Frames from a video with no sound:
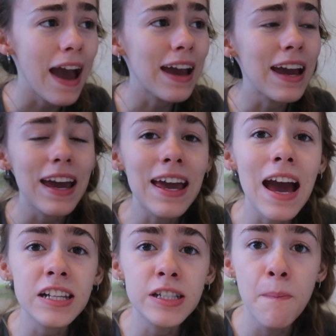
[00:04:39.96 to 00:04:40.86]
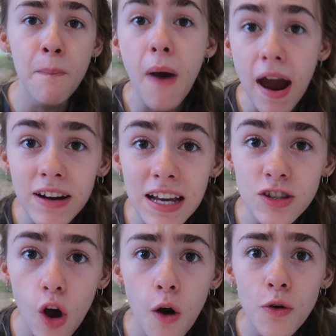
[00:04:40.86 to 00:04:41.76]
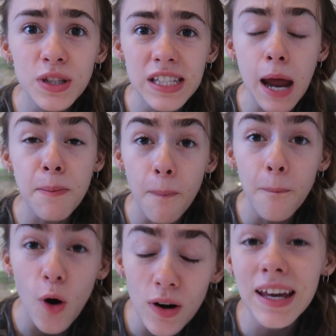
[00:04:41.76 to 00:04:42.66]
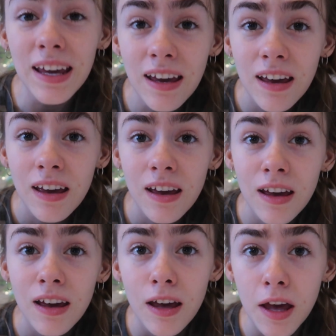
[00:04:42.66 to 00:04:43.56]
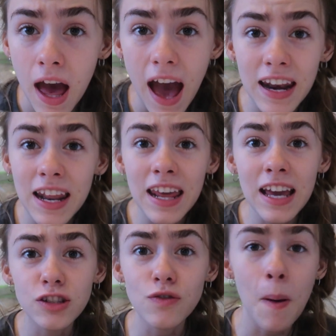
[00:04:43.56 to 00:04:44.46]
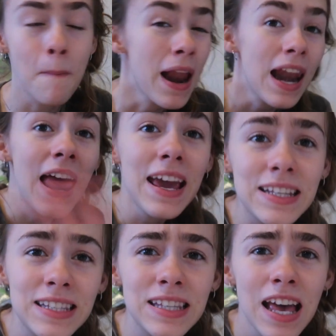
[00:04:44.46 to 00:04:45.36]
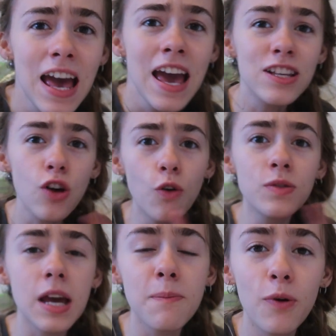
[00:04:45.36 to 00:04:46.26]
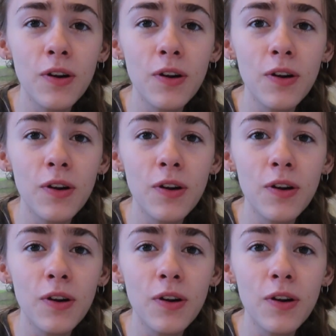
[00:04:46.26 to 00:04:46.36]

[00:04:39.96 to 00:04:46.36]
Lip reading: He has to bury his own dead body. And then he has to replace his own dead